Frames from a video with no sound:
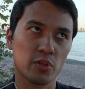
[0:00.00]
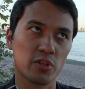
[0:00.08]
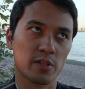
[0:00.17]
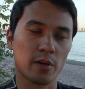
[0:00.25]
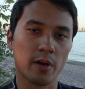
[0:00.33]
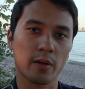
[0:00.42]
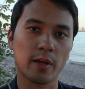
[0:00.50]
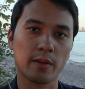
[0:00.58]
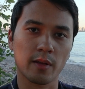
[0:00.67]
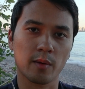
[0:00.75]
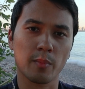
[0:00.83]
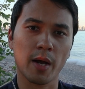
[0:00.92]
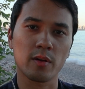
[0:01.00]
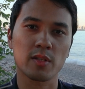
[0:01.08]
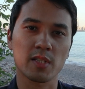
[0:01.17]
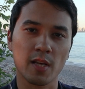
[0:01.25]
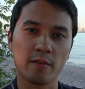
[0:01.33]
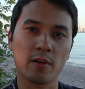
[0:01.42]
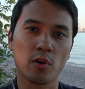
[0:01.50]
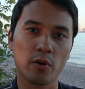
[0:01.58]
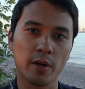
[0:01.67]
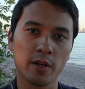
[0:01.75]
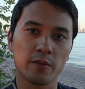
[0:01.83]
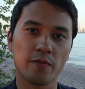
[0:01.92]
which is around, I think, minus 7
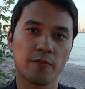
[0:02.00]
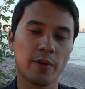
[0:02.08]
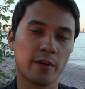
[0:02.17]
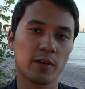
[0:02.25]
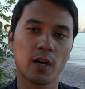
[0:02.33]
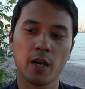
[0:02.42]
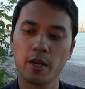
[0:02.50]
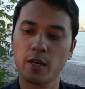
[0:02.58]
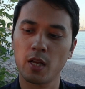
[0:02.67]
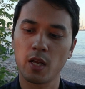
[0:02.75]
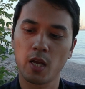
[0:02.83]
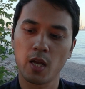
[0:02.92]
or 8 Fahrenheit.